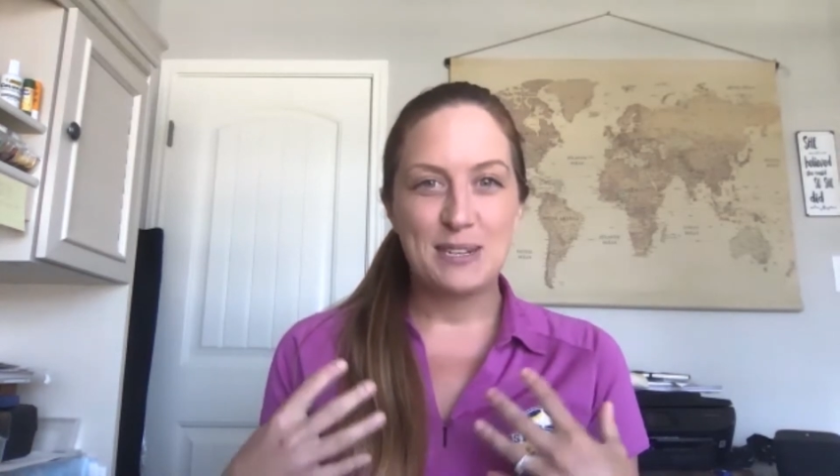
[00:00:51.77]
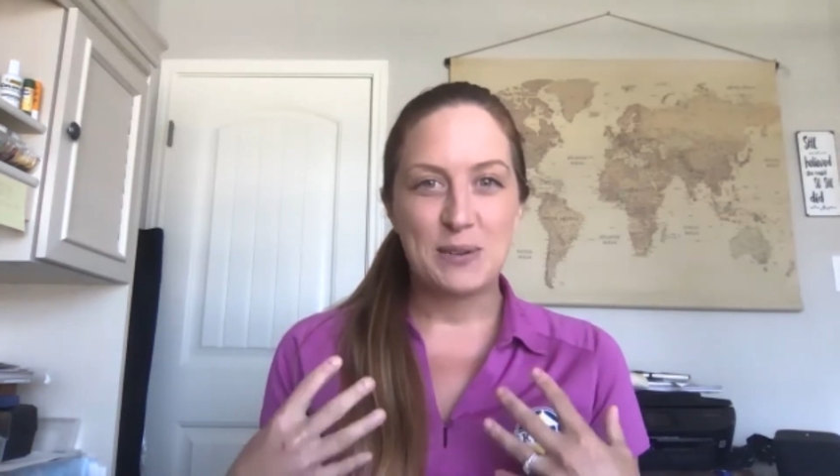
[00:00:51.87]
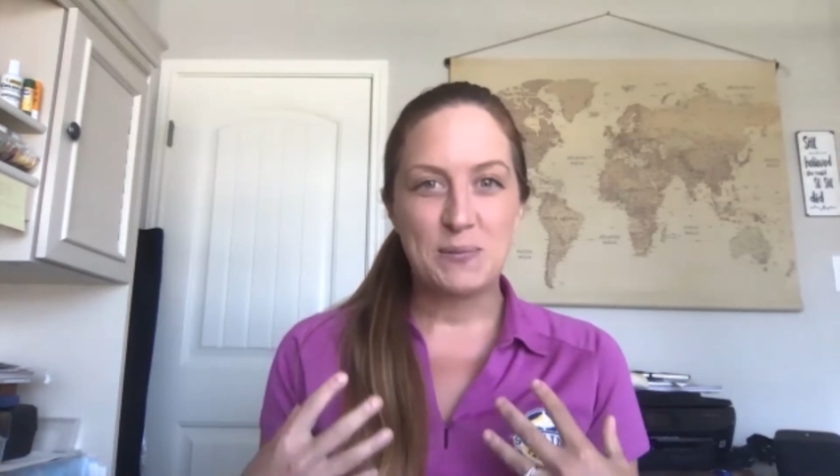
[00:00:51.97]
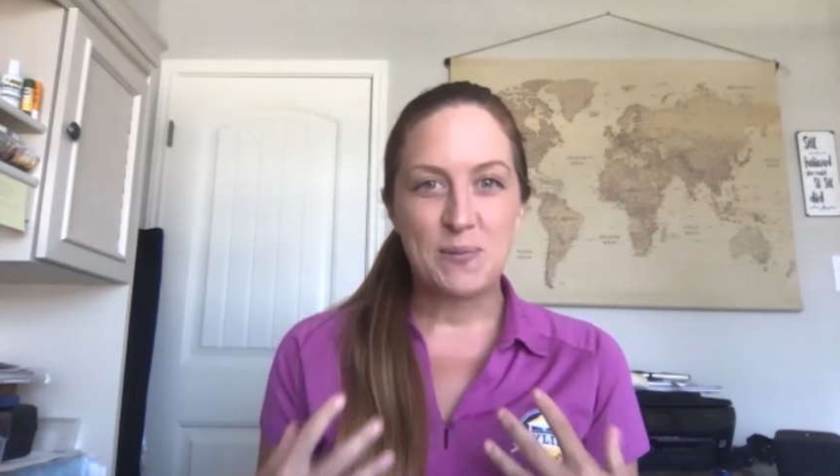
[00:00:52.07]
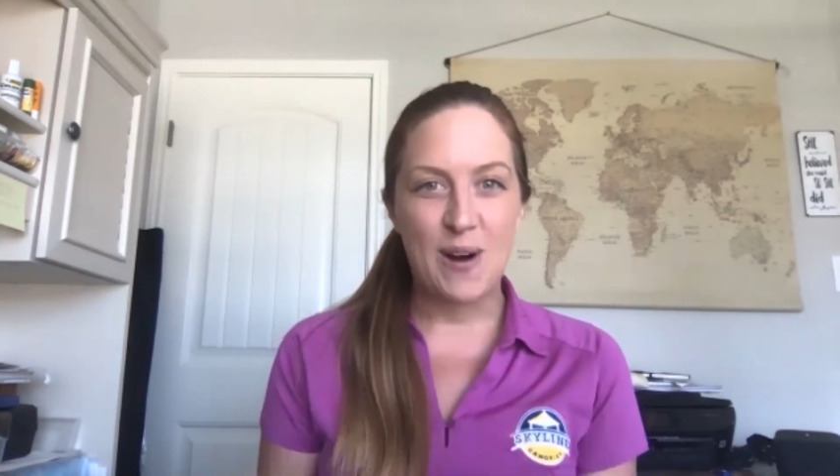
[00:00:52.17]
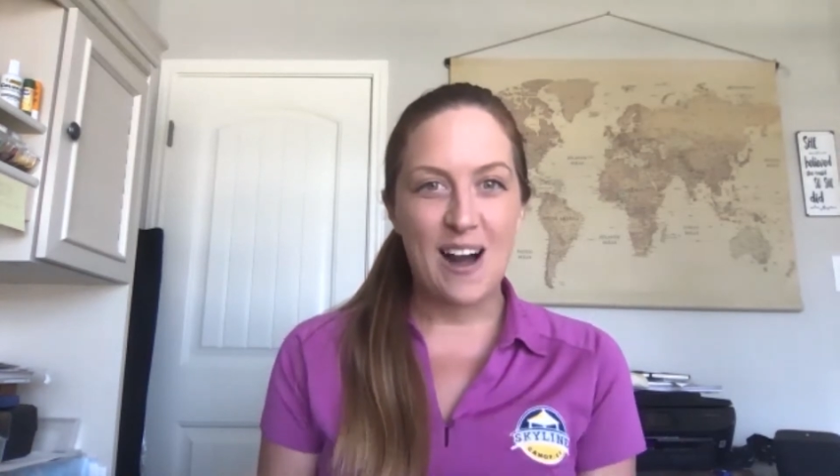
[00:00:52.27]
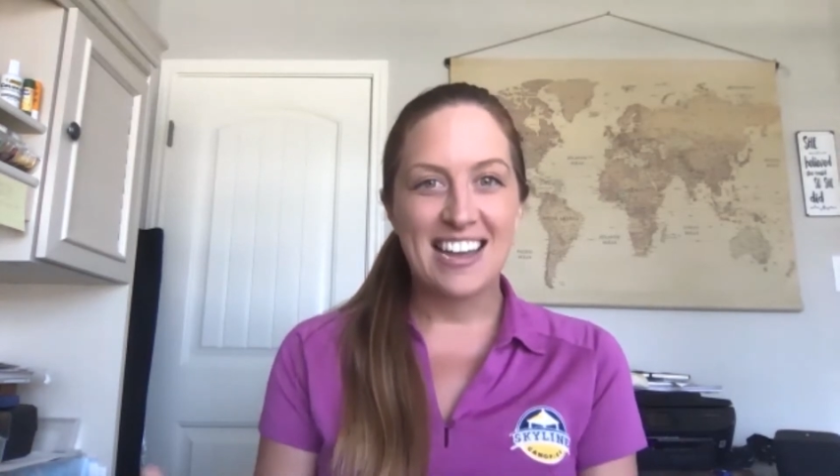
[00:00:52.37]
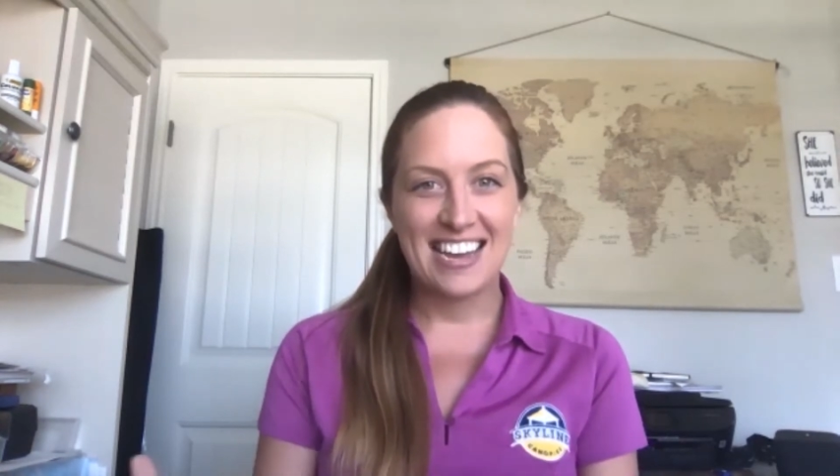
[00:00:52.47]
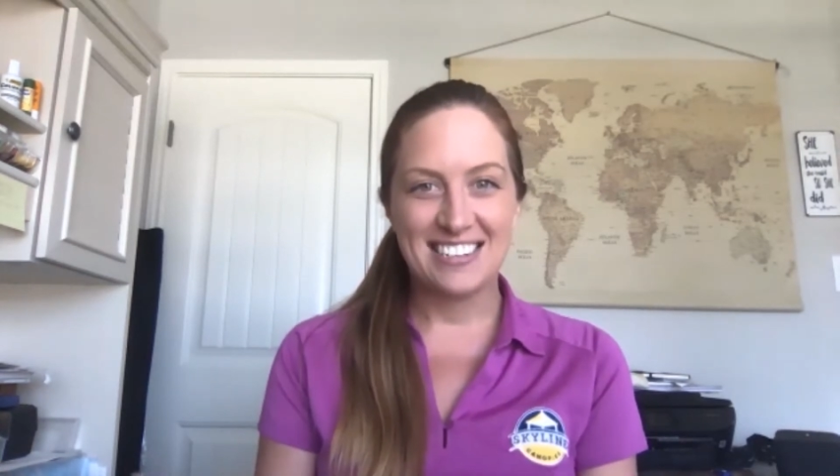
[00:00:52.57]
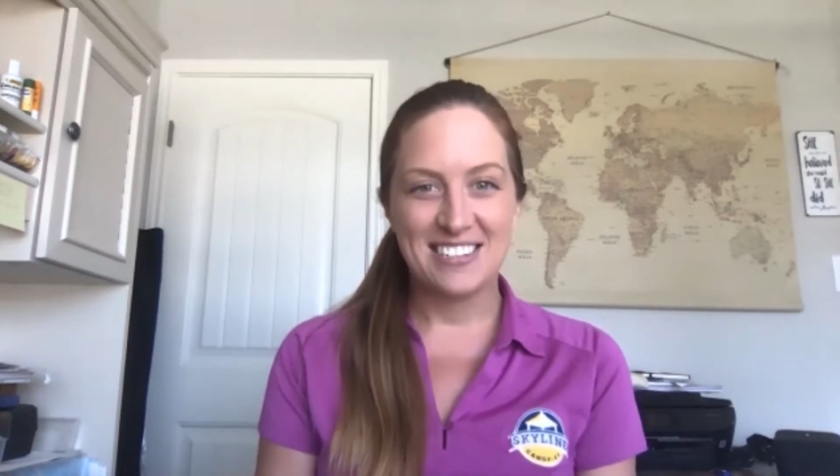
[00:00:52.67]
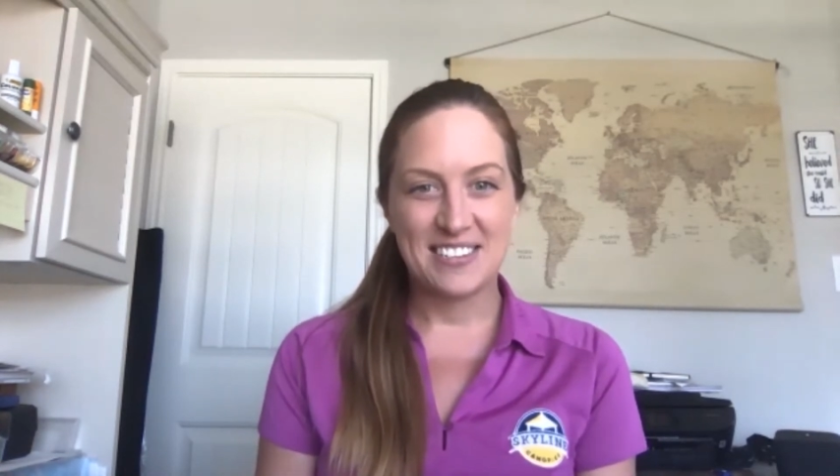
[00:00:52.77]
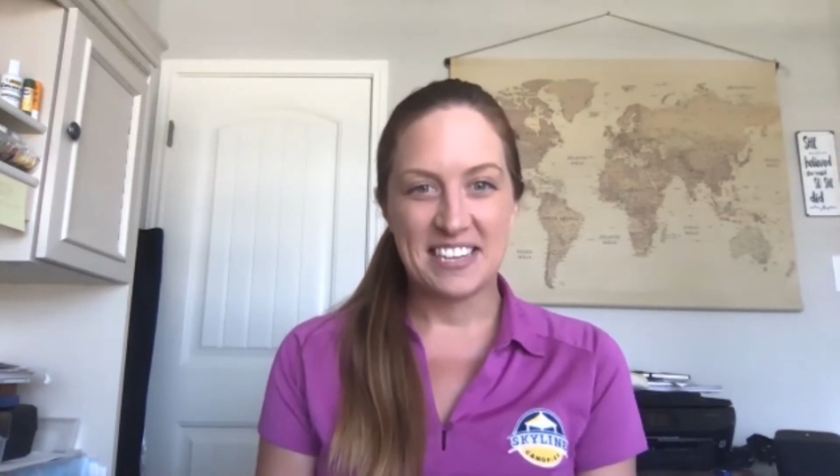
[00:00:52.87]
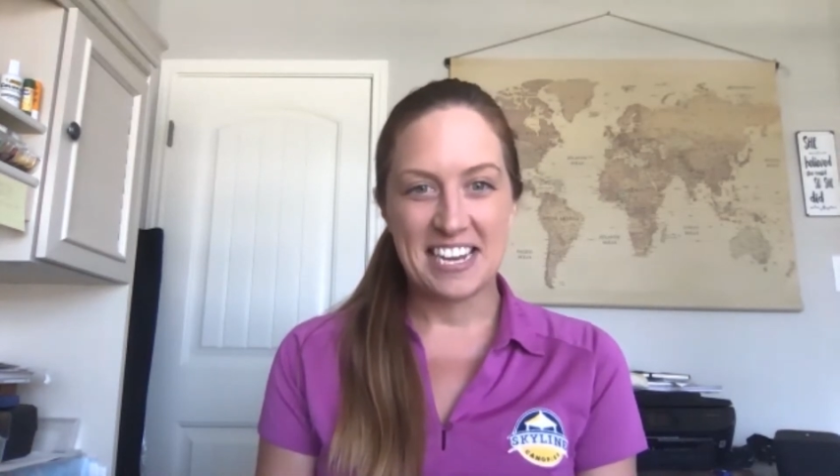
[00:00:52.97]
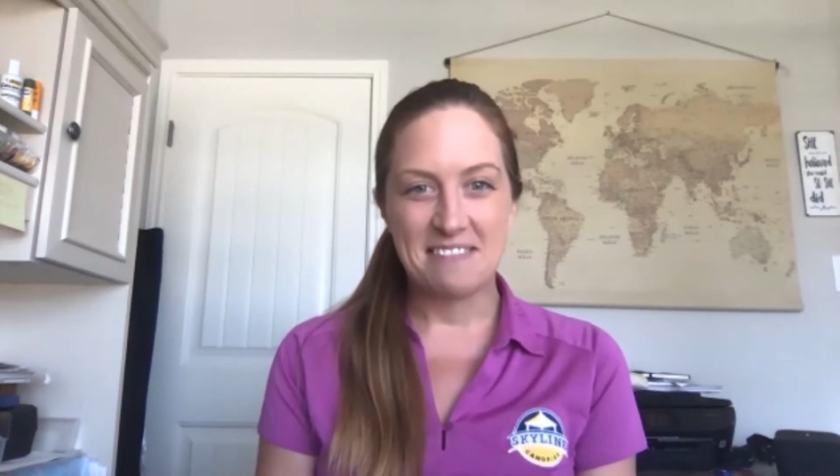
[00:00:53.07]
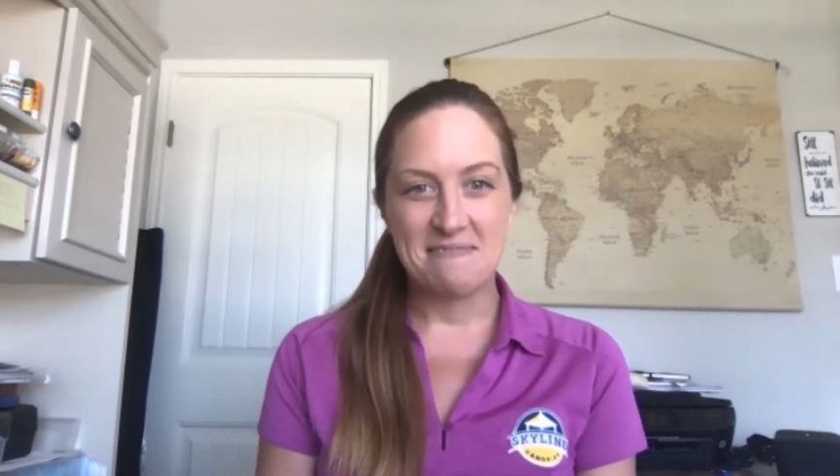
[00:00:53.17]
to walk into
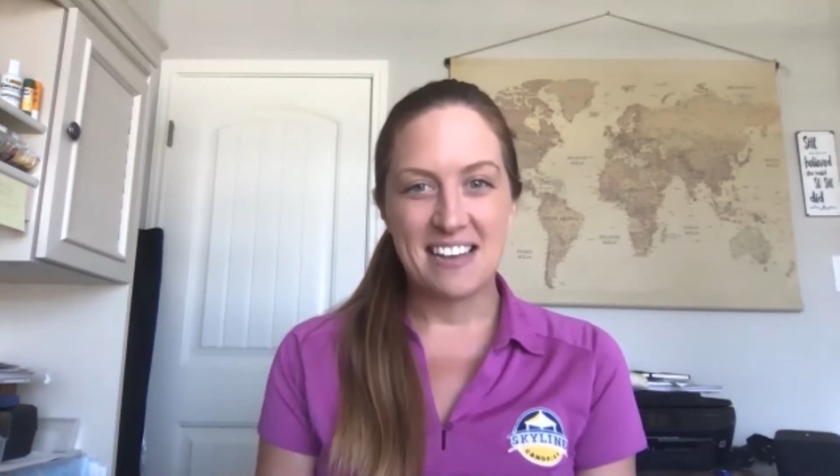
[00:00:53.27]
them